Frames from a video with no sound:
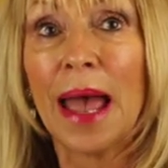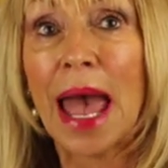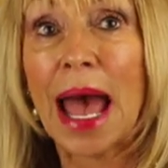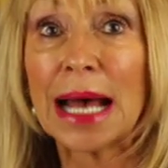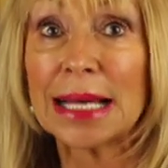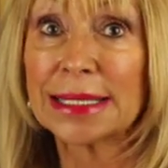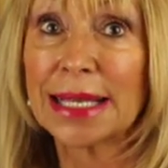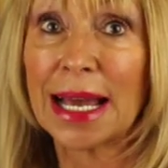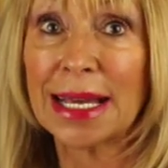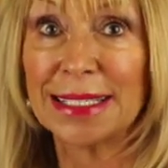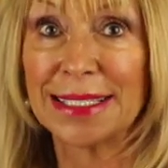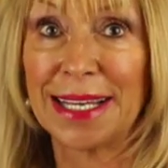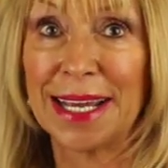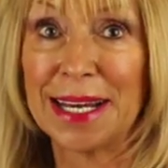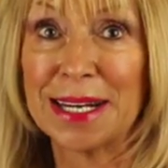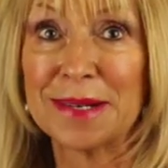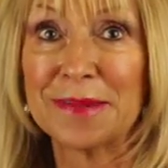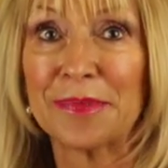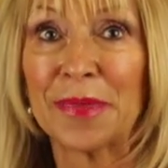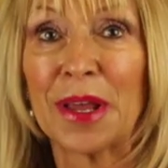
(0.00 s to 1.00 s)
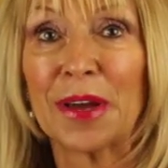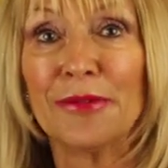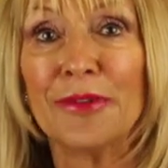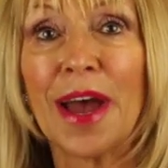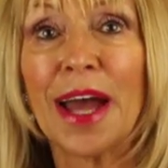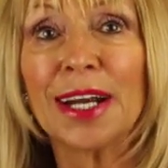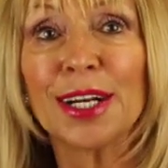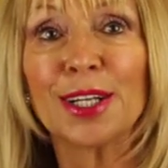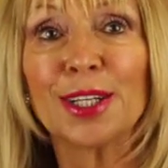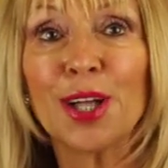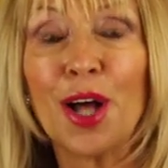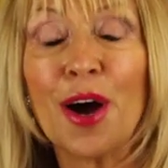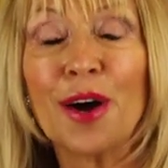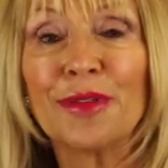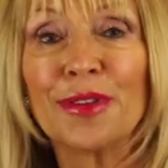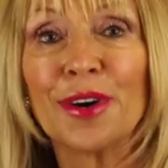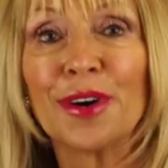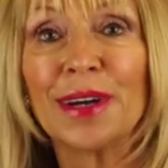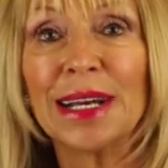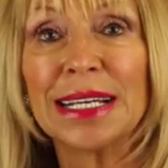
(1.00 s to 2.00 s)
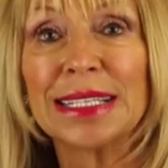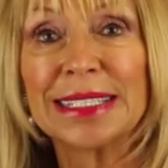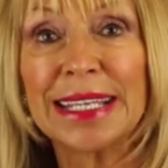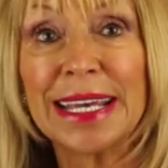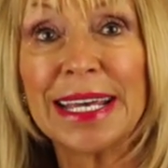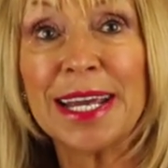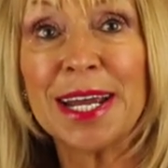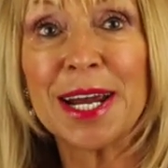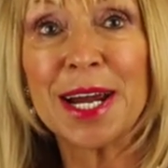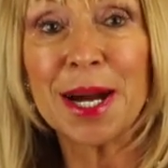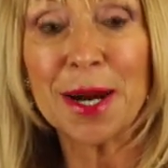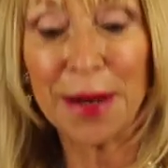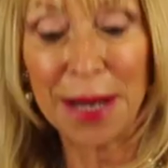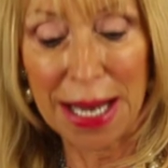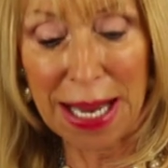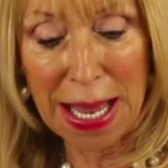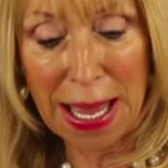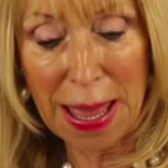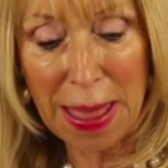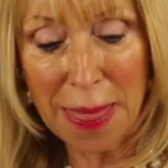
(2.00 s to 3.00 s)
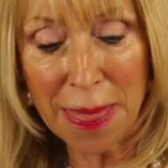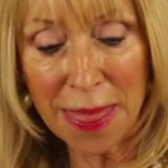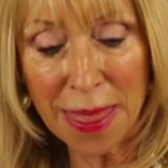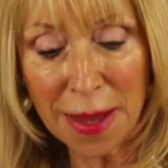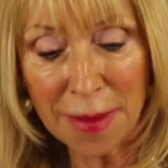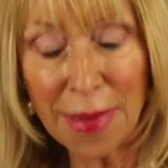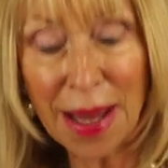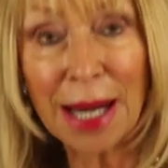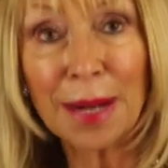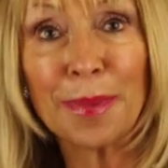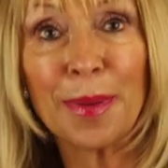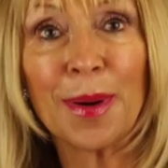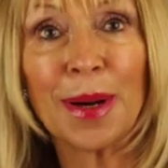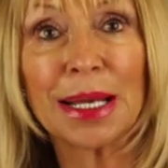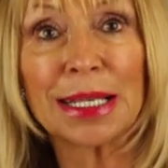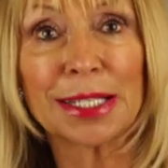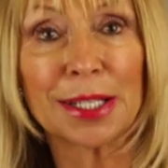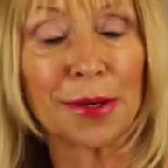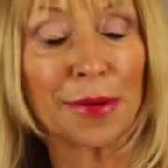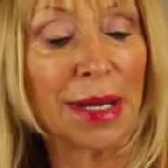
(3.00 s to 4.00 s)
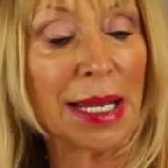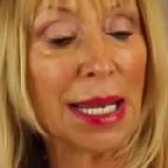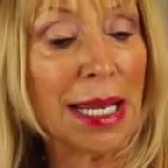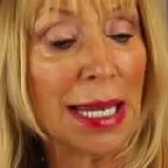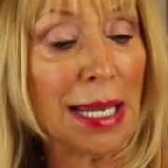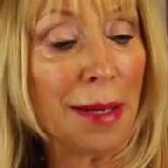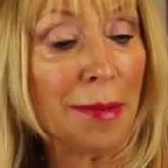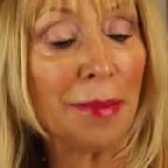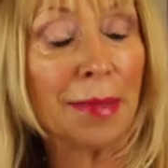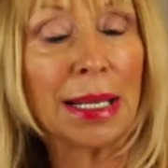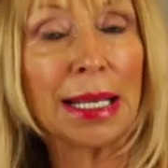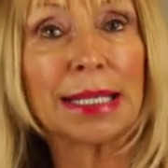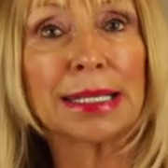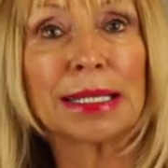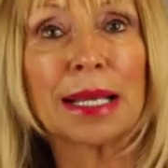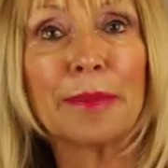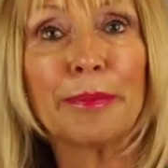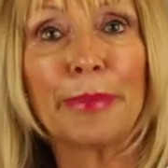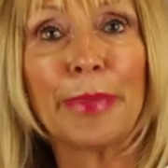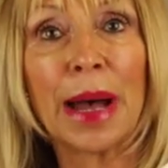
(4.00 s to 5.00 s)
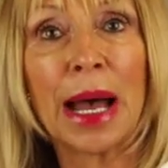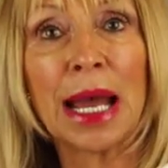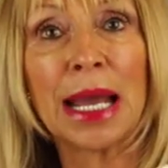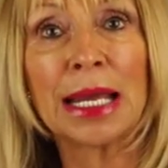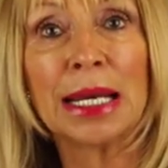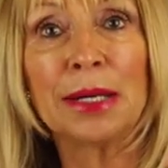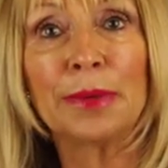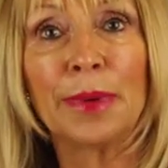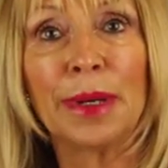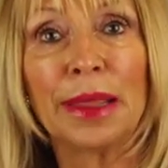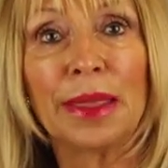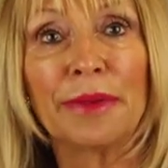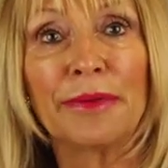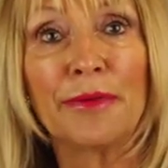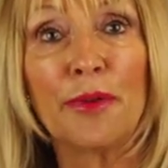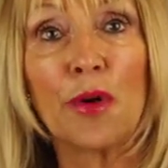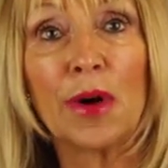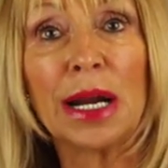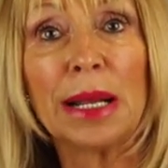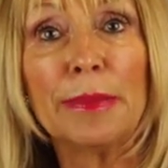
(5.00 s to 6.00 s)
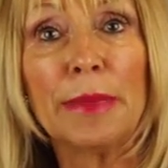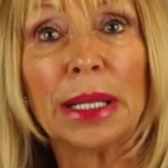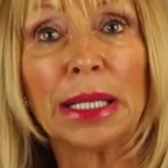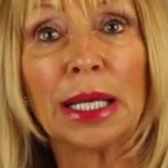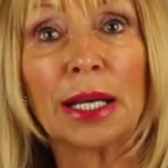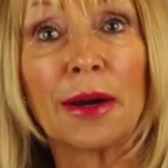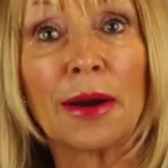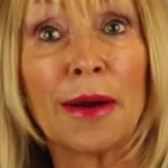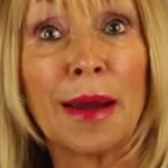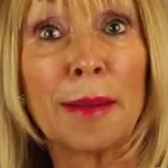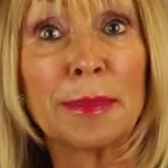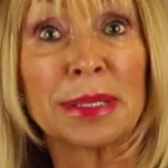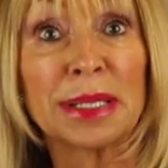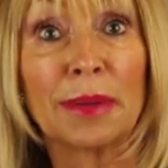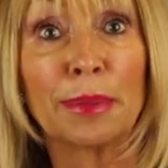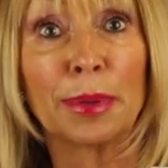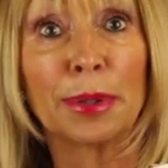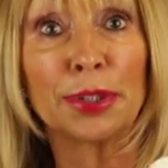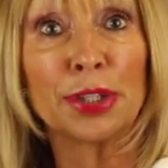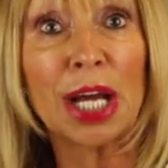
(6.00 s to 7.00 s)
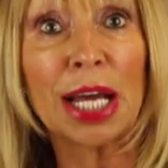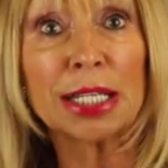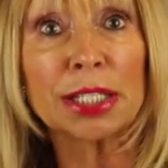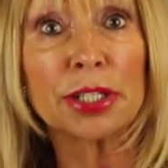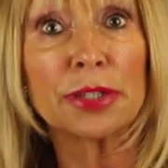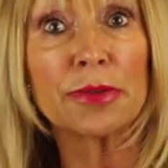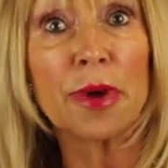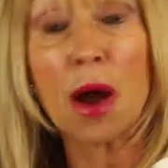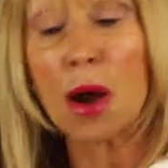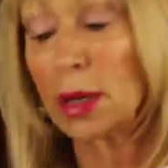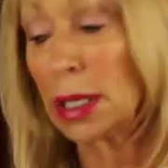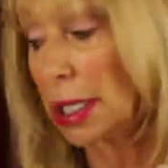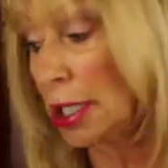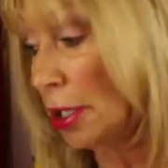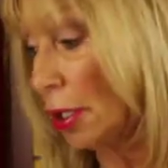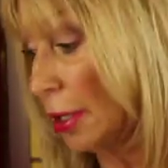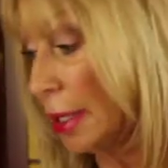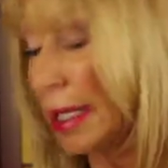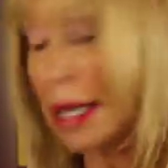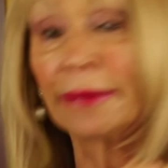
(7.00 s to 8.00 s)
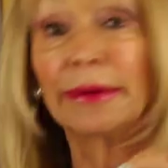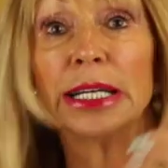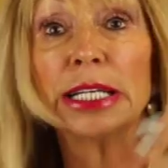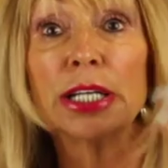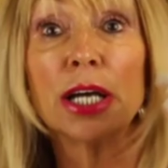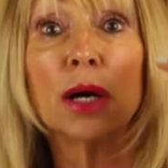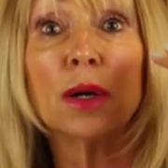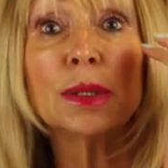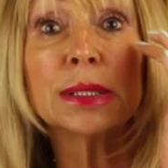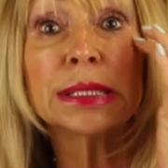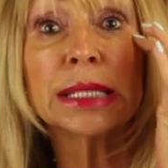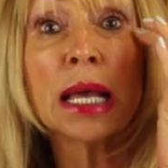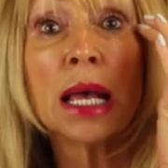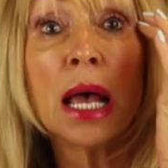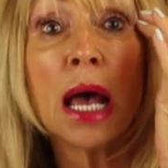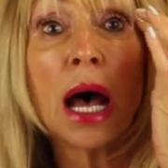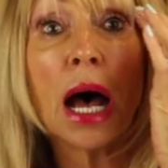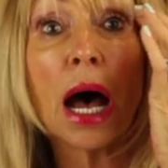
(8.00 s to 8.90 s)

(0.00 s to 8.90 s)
as I said, red clover is here in the menopause cream. It's combined with 40 milligrams of progesterone in your daily dose.